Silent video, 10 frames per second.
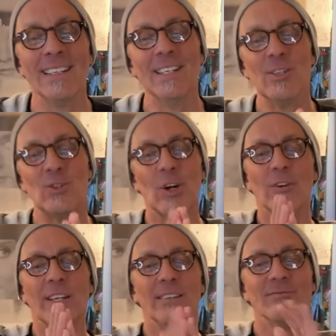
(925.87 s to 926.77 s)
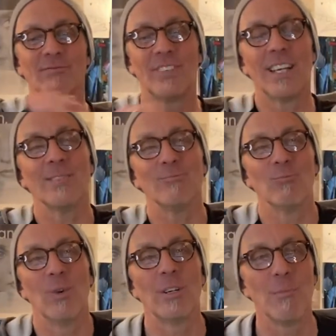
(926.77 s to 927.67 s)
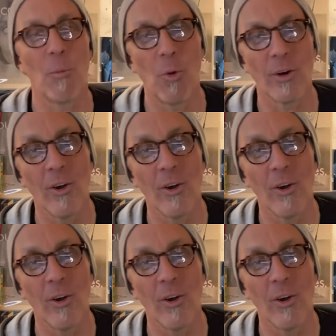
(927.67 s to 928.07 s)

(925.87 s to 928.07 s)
Joni, yeah, welcome aboard.